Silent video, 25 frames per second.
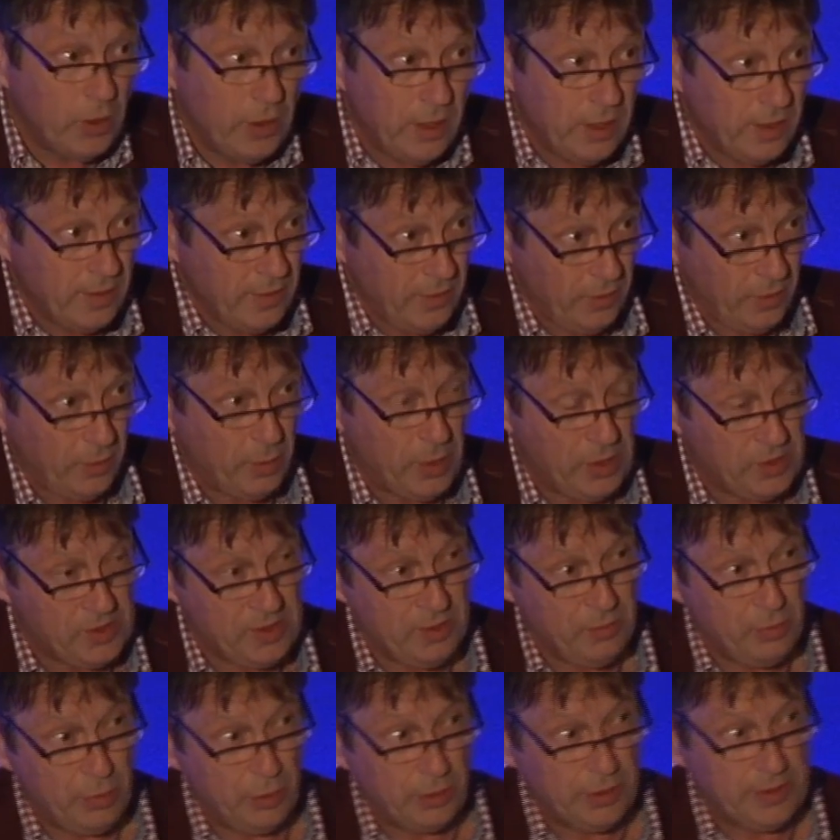the
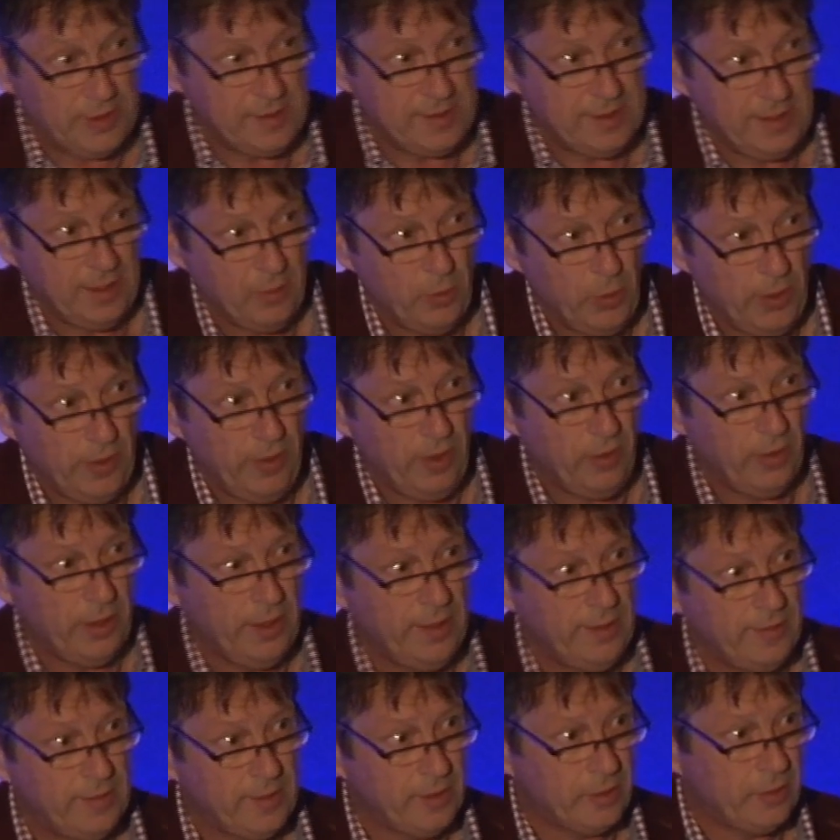most important thing, we do
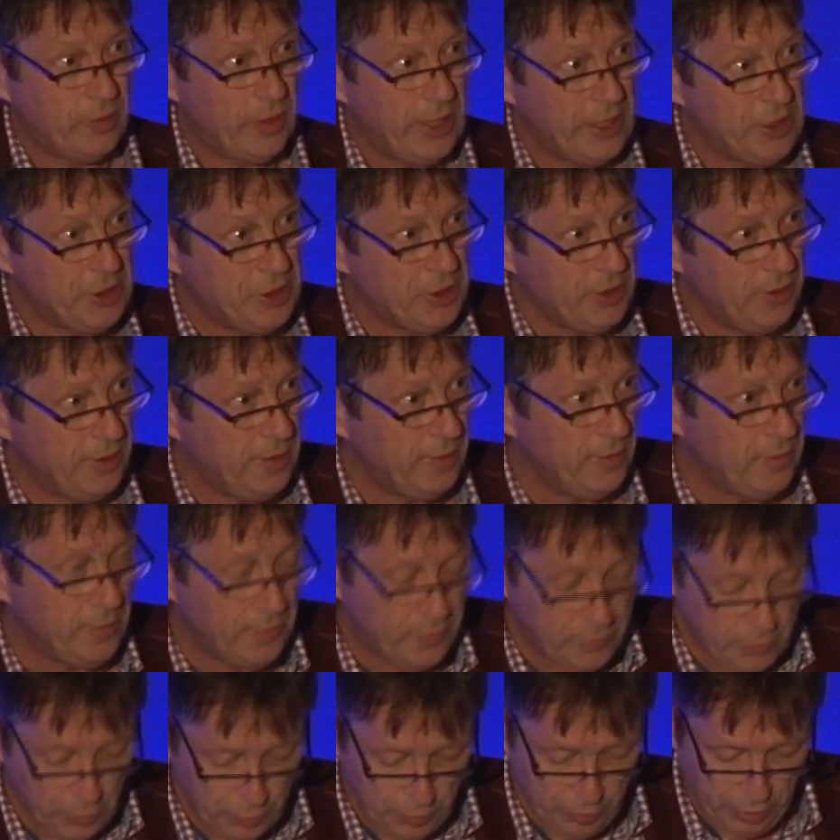an integration in the
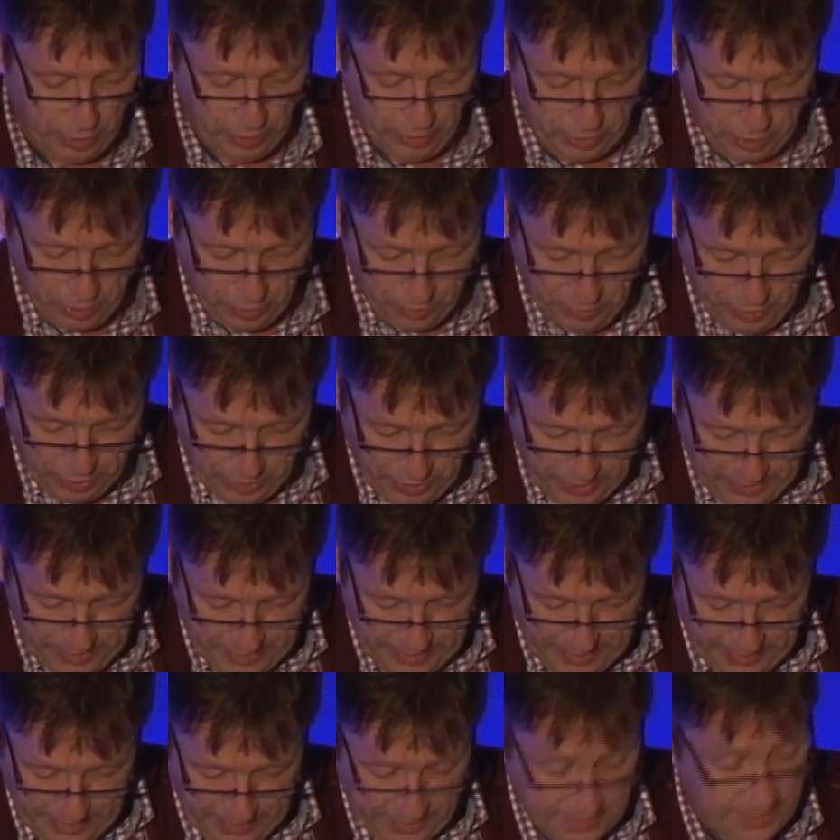football
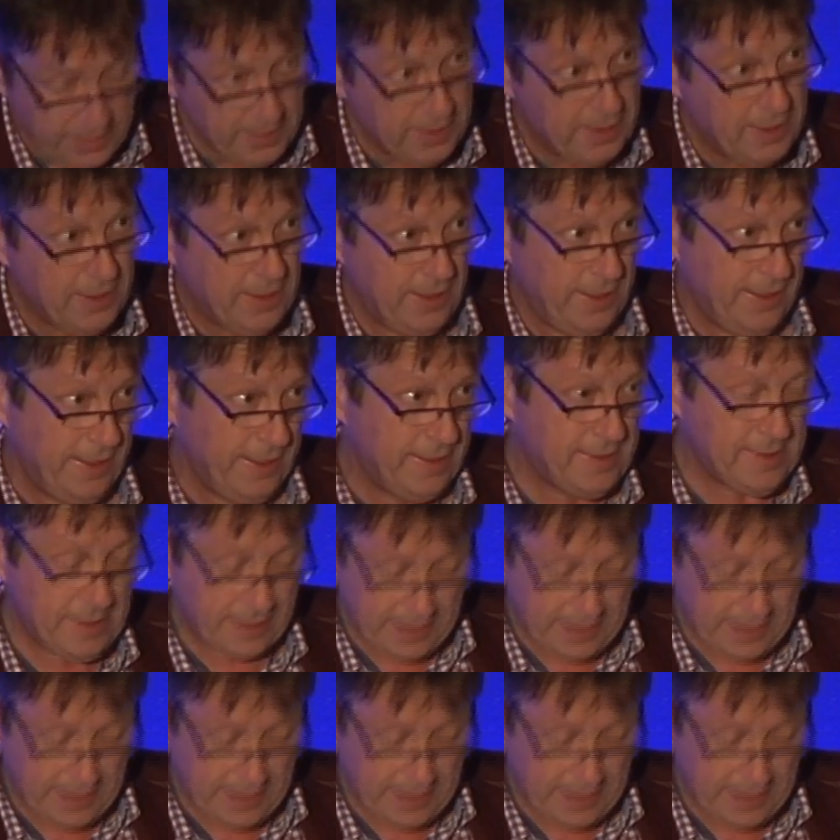community. It's a